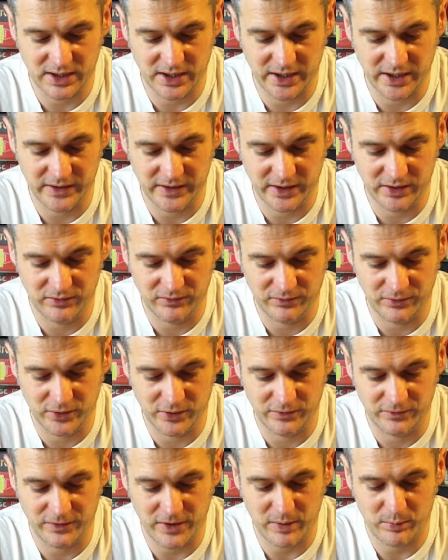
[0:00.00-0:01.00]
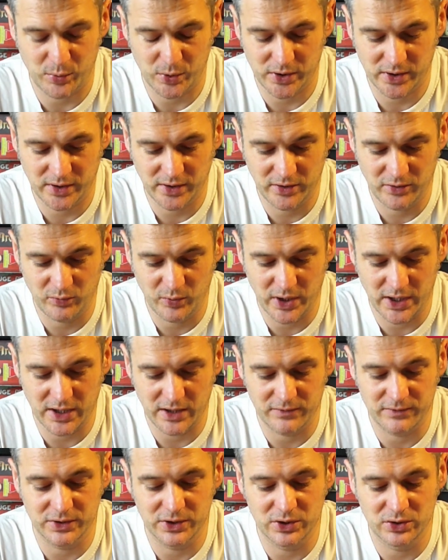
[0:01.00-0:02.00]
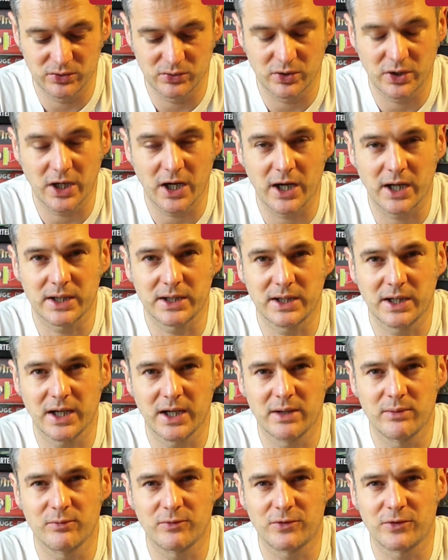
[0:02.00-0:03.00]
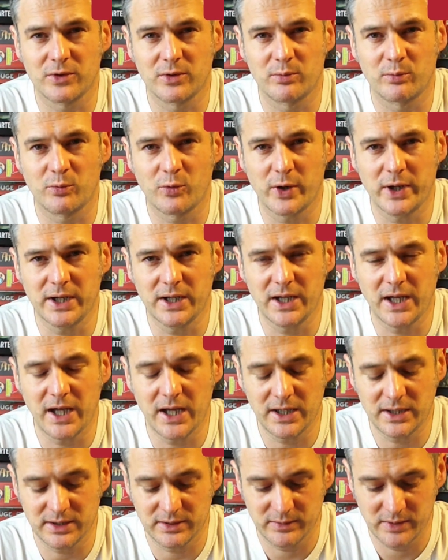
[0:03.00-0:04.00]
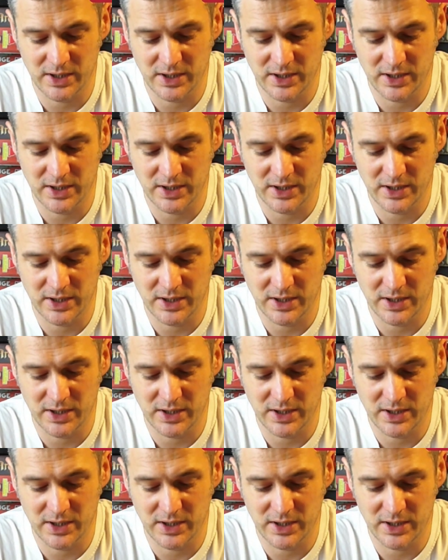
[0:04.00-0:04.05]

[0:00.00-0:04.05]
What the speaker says: And then for February we have a new card game from Renegade.